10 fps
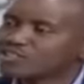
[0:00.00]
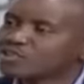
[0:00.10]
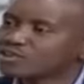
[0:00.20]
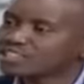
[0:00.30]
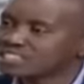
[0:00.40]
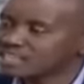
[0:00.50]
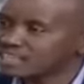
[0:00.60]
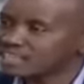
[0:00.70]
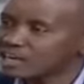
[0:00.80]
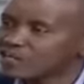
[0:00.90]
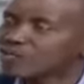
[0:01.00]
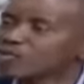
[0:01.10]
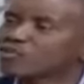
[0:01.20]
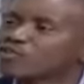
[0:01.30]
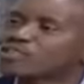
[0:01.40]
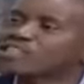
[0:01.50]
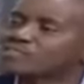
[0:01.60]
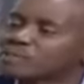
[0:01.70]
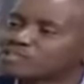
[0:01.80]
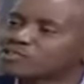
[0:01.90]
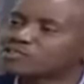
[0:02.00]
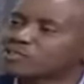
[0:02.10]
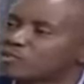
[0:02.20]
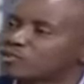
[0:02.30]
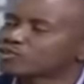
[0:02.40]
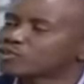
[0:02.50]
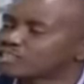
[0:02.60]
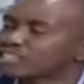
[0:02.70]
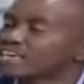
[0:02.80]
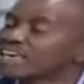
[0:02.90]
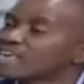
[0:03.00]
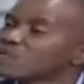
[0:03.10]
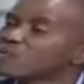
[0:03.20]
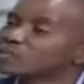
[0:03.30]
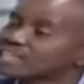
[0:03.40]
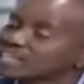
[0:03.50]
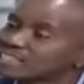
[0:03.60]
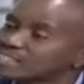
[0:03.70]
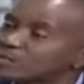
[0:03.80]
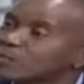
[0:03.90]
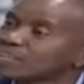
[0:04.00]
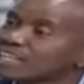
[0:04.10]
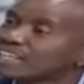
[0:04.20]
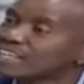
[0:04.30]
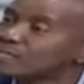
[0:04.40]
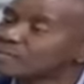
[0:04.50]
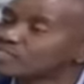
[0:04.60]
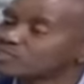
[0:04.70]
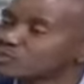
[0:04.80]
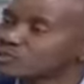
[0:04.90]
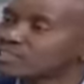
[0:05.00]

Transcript: did not say vote for this person or do this. He was asked, what are the numbers